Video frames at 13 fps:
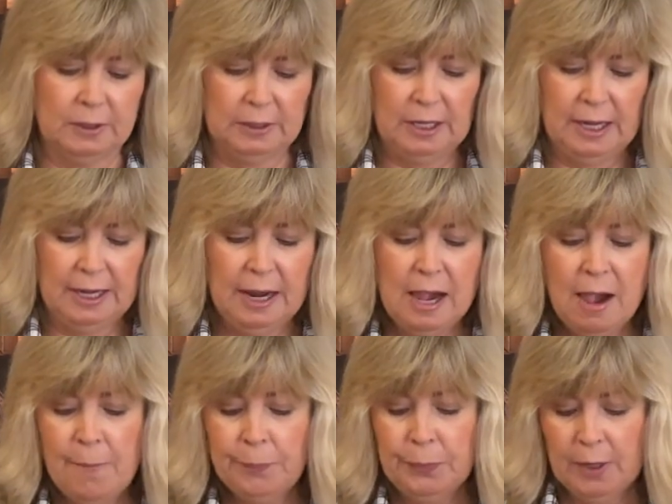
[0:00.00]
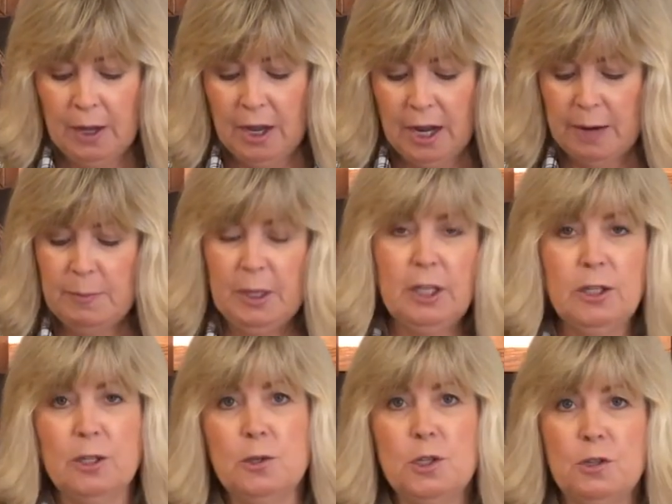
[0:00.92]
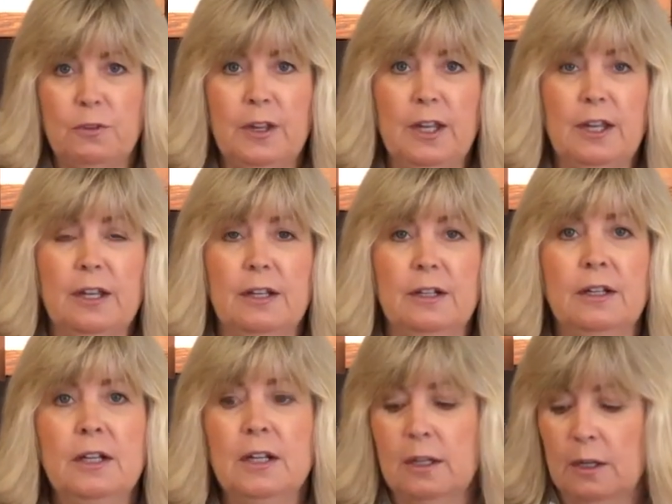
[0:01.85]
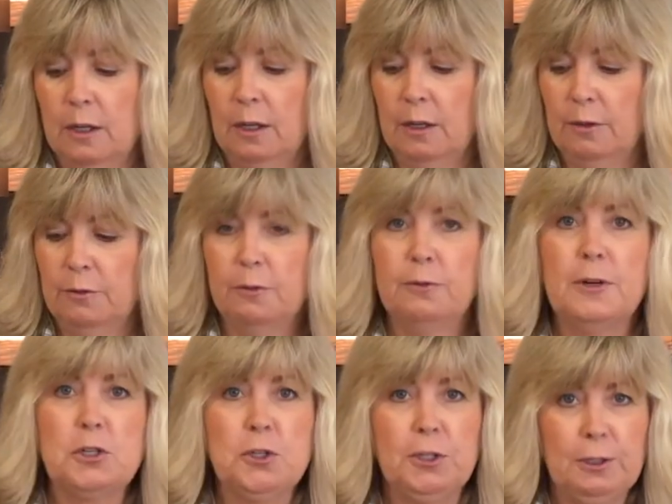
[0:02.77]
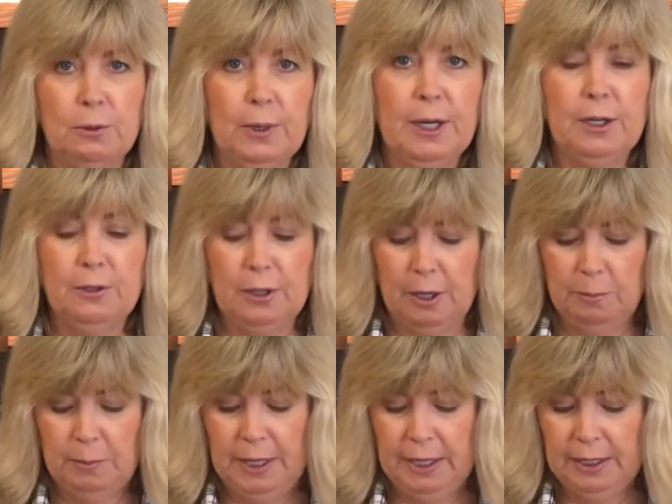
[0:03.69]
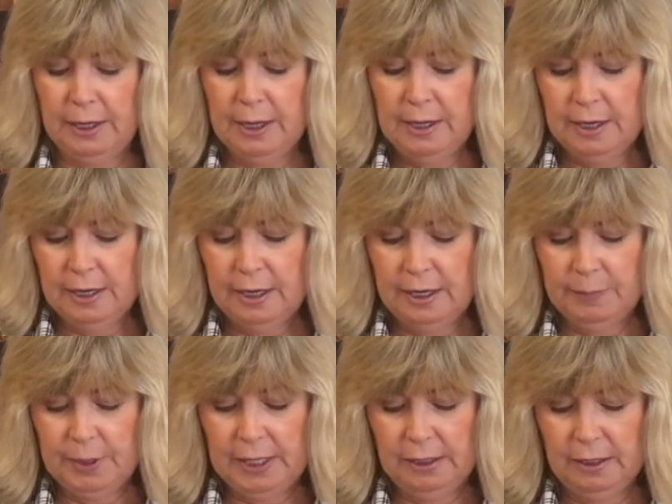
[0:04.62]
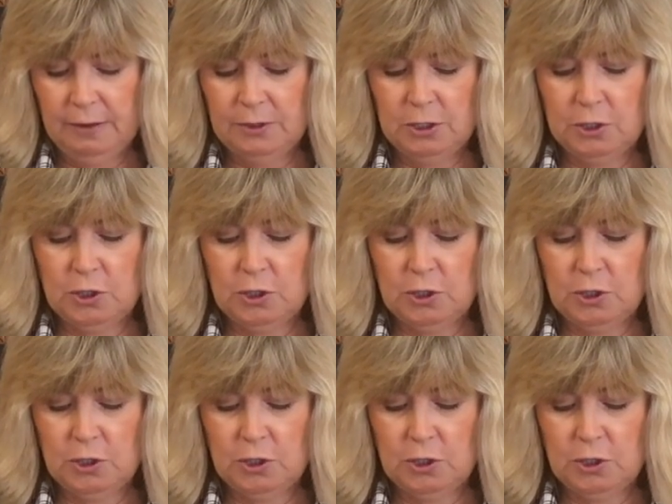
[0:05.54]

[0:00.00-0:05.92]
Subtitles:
a lot. I'm a huge fan of freshly ground nutmeg. I love to